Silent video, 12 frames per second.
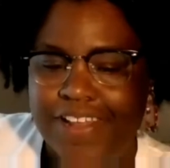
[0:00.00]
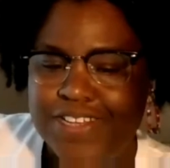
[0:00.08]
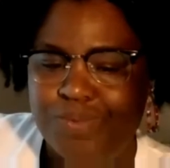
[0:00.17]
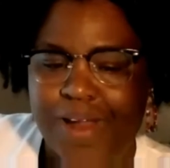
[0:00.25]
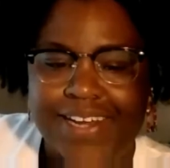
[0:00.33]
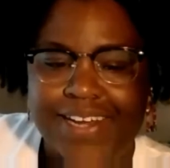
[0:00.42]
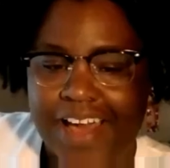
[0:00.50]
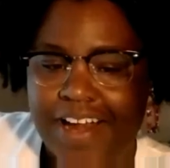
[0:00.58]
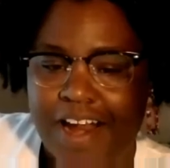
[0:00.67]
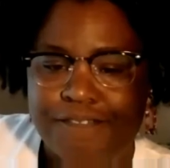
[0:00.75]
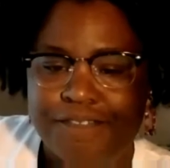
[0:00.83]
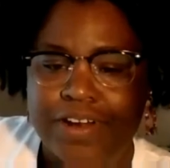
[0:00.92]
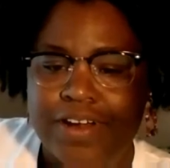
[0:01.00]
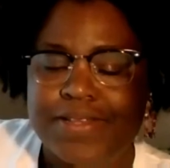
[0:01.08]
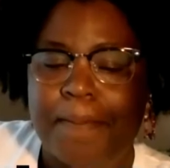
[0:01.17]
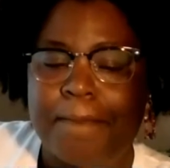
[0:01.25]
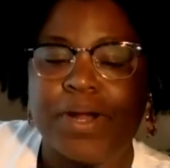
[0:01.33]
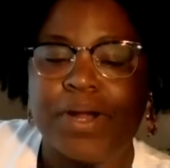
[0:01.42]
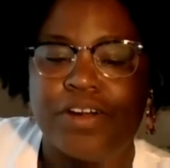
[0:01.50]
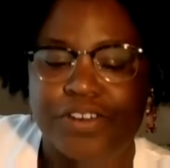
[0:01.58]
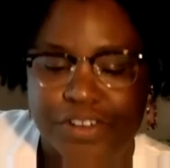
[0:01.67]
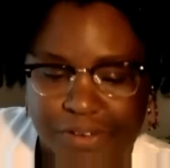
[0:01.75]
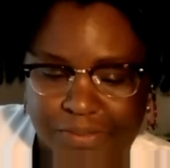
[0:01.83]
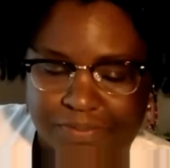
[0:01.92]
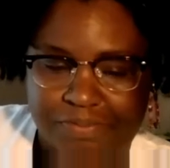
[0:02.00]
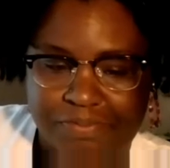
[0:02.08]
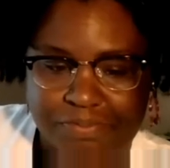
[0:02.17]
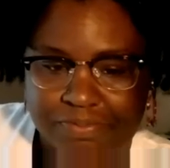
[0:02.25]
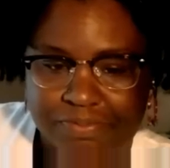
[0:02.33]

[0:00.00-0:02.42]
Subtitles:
Let's write down our fears and burn them.